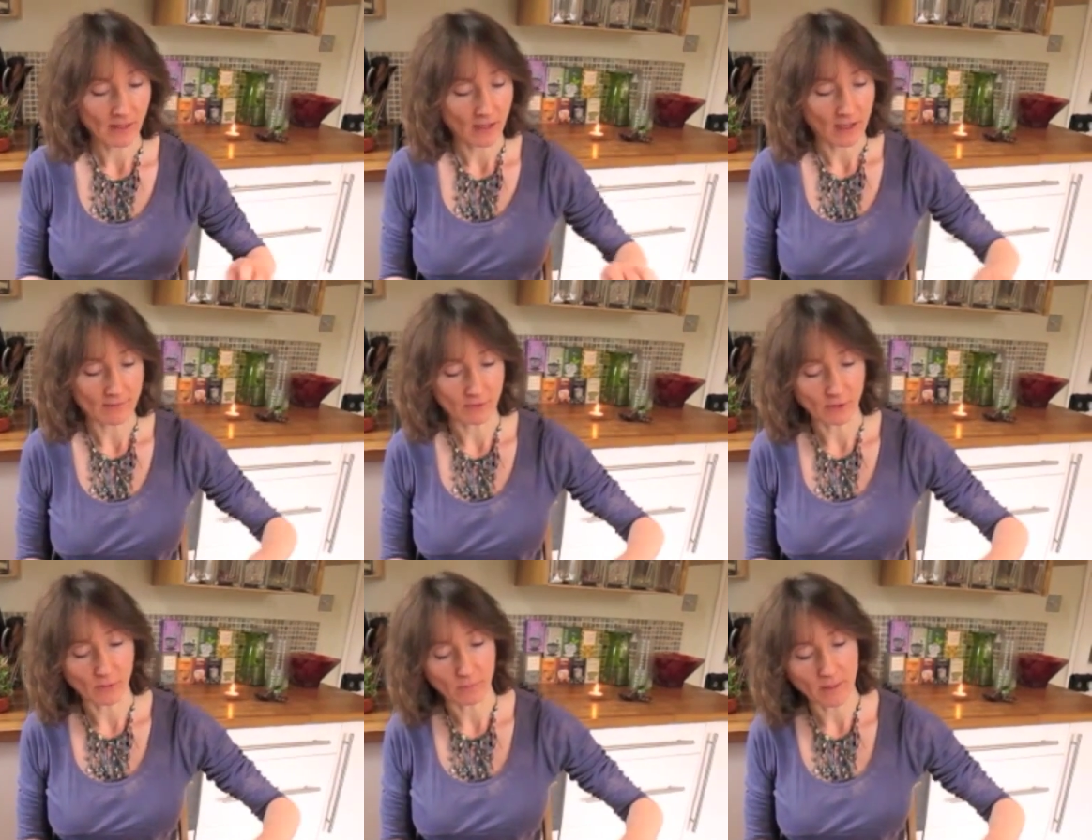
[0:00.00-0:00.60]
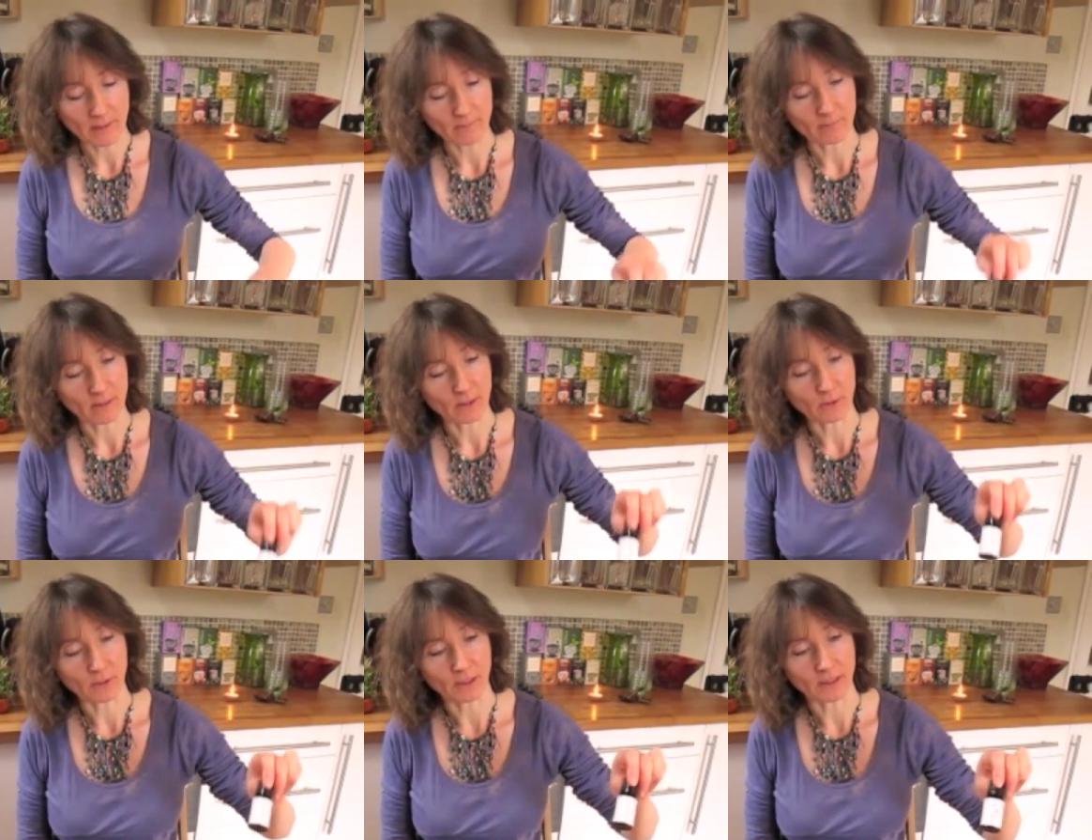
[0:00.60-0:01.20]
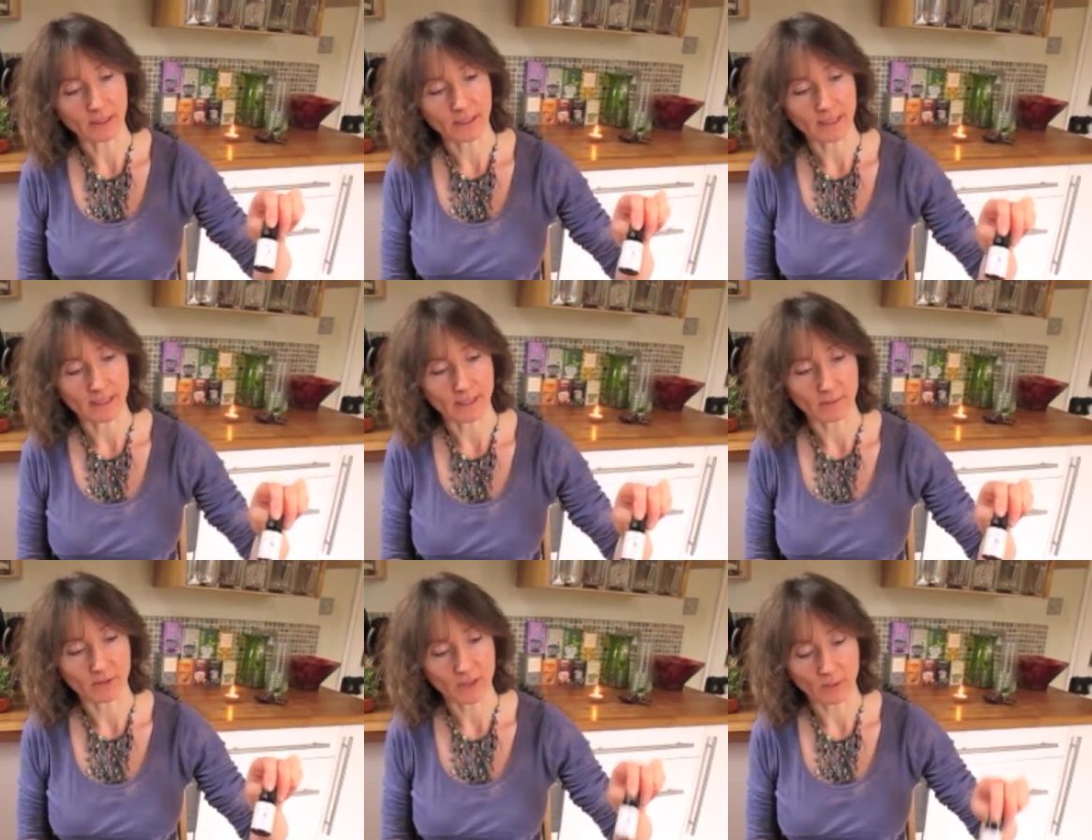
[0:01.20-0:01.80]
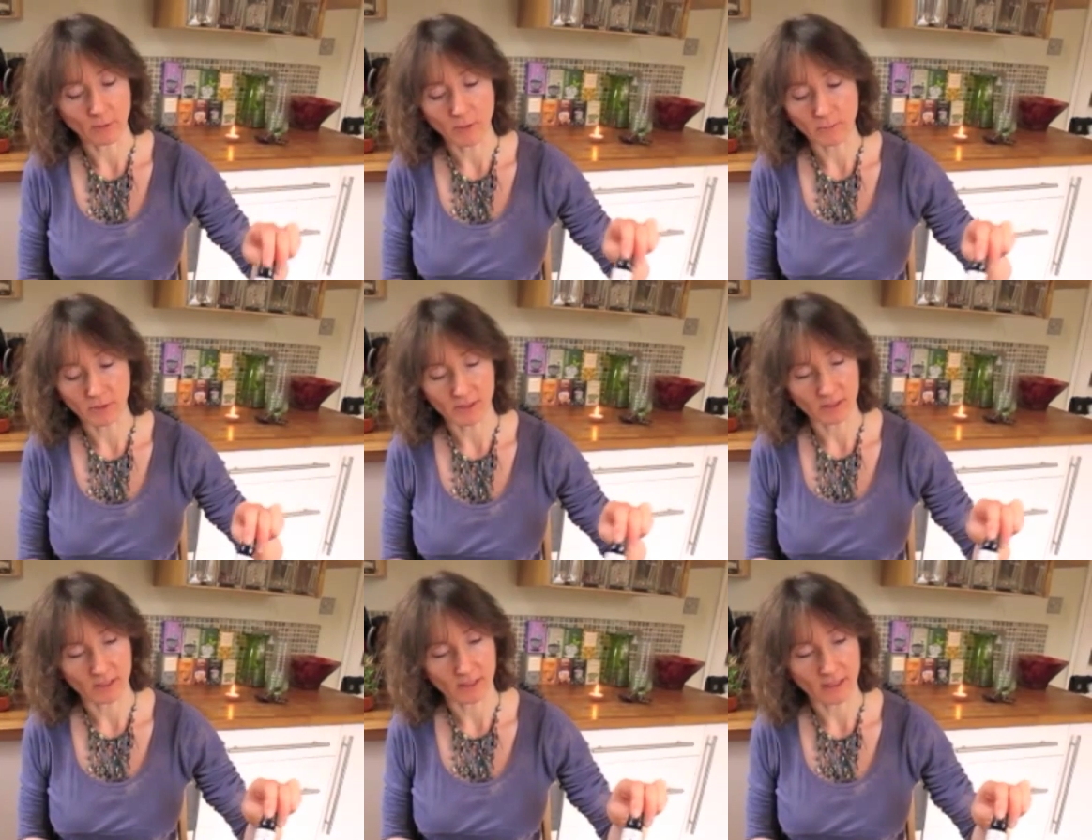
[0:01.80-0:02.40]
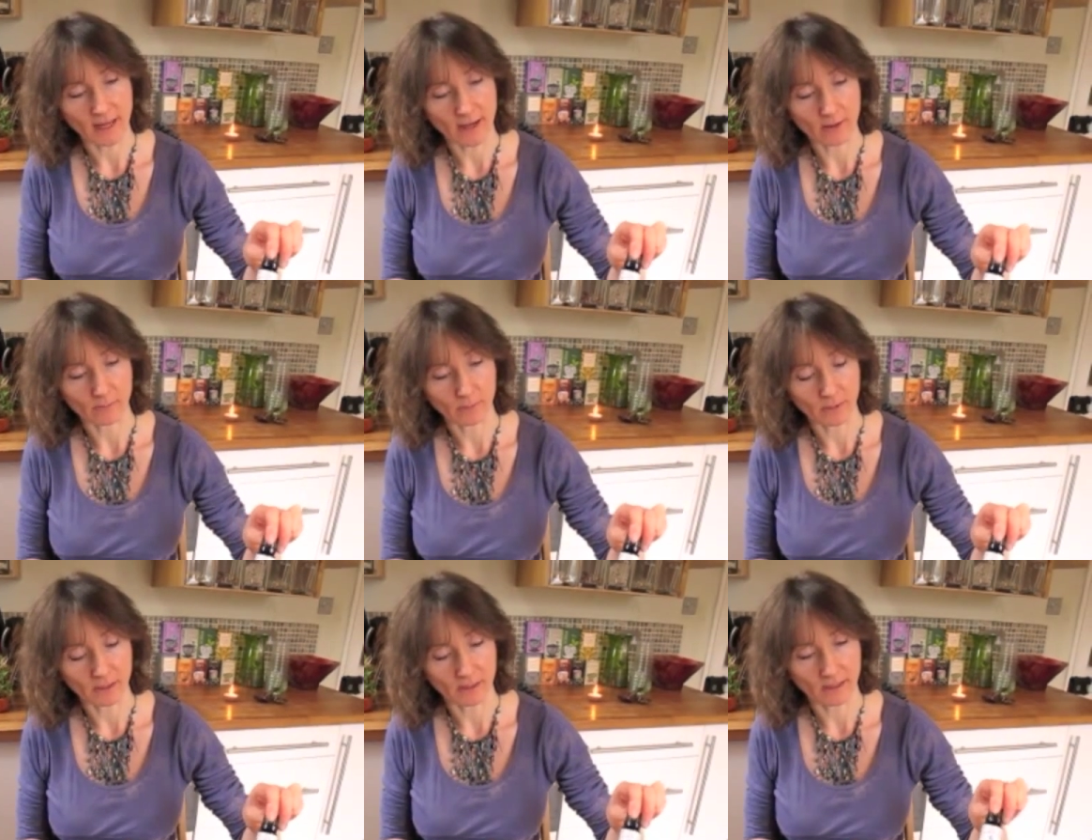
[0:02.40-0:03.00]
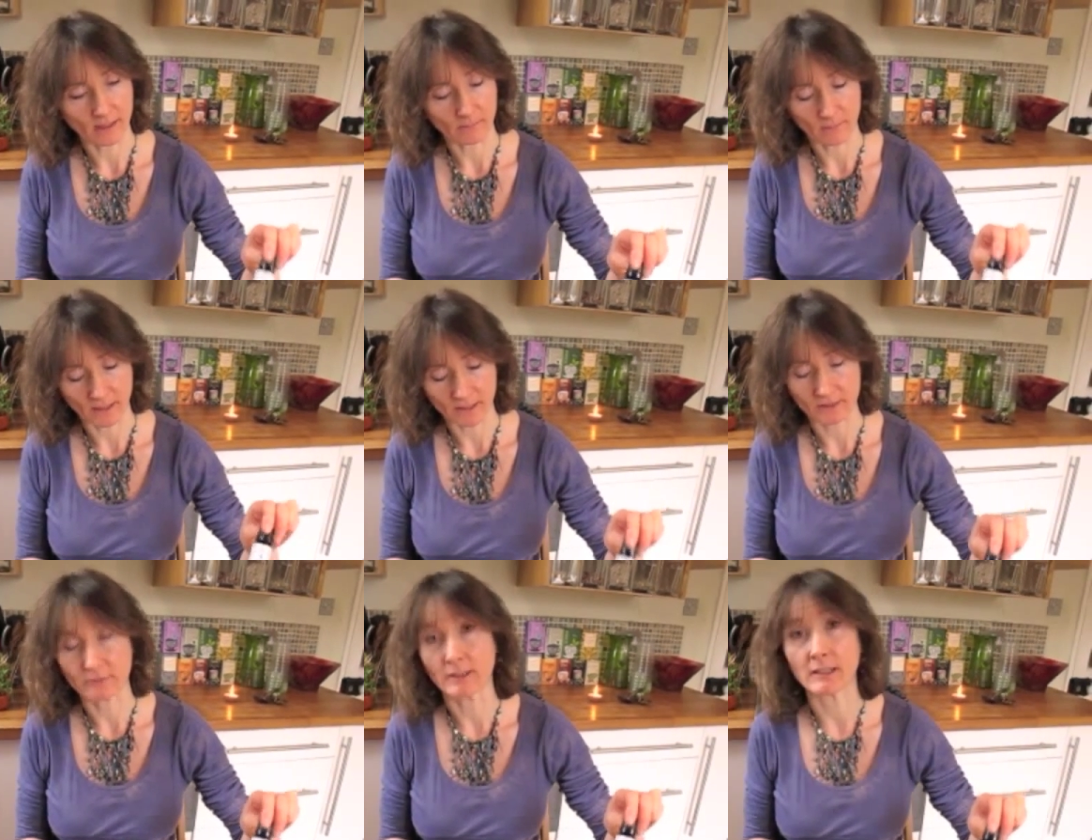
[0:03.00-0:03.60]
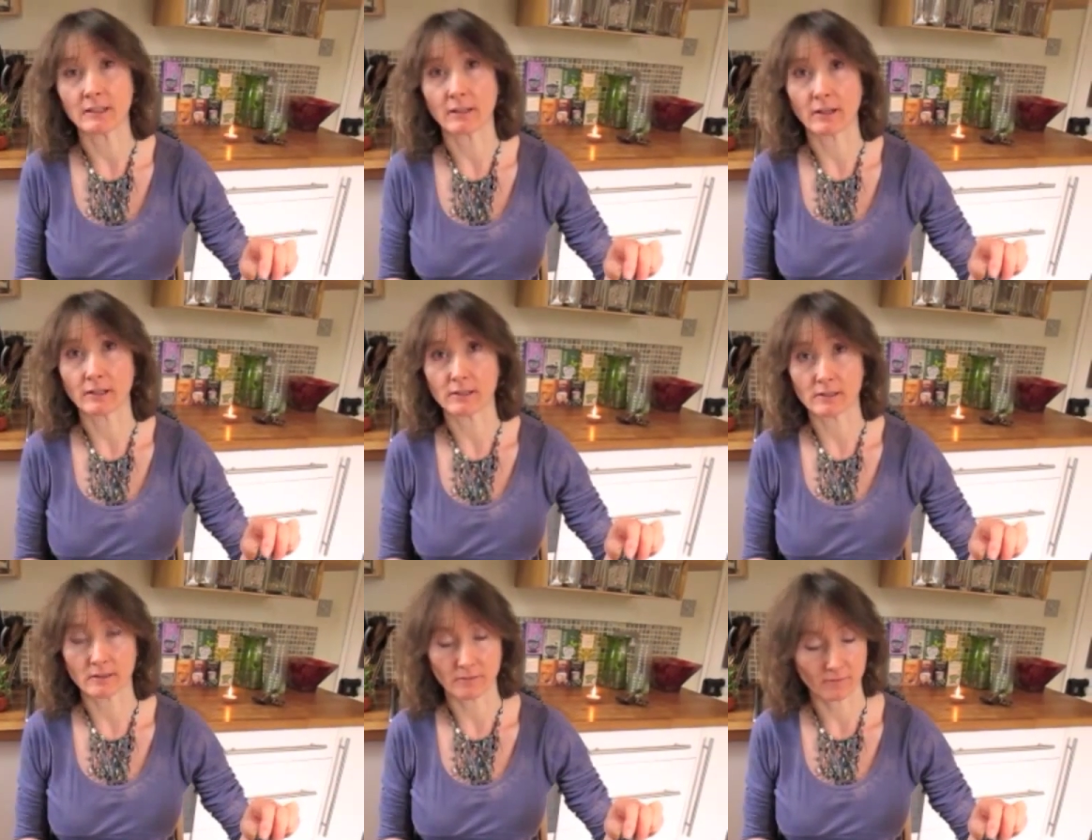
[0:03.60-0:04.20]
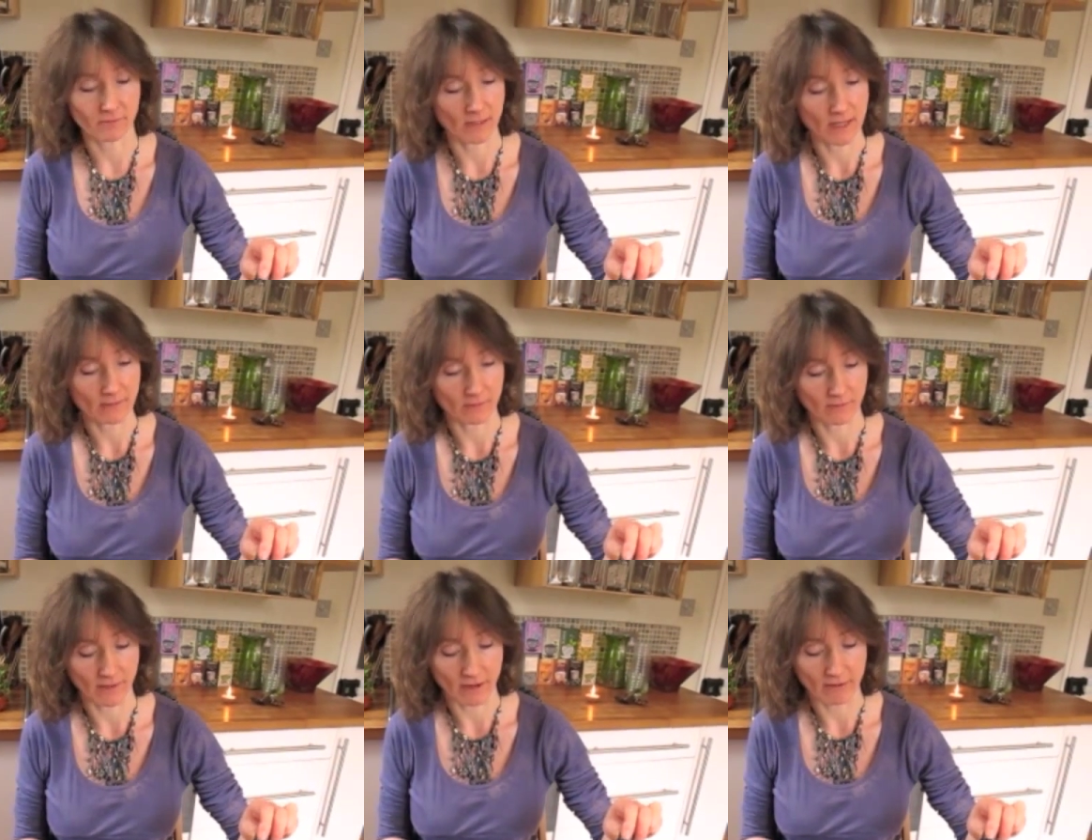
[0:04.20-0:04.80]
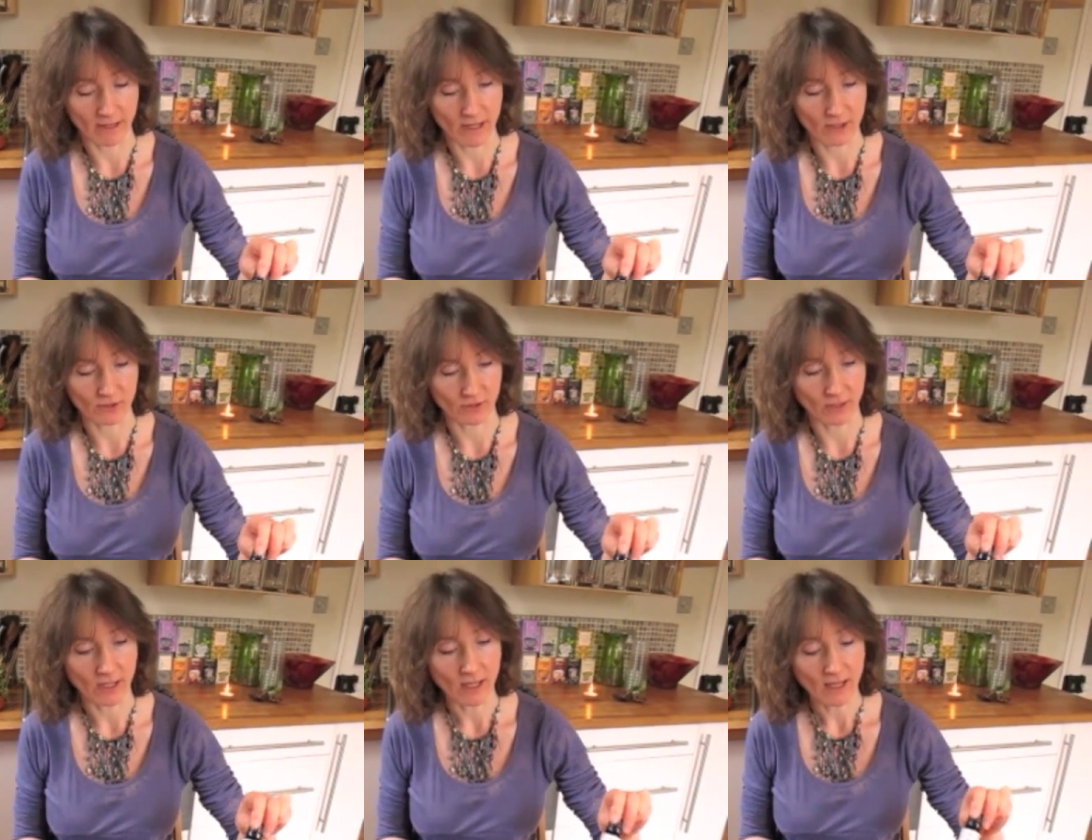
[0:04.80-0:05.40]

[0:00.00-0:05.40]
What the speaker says: I've got peppermint oil here, which I won't put in now, but that makes a really nice flavour variation.